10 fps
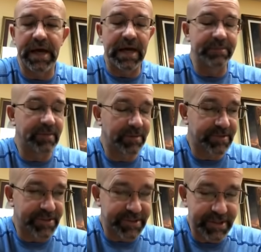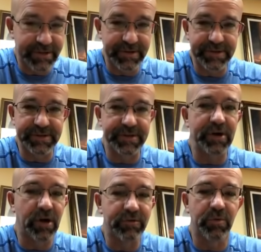I'm
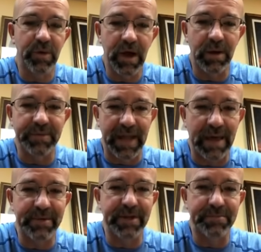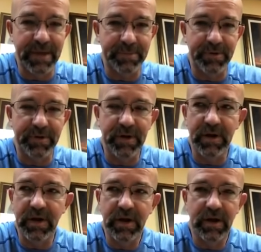continuously overwhelmed at how many people
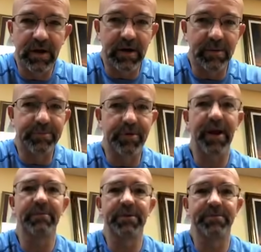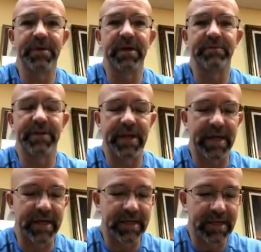are praying with me every
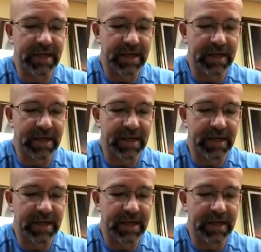day.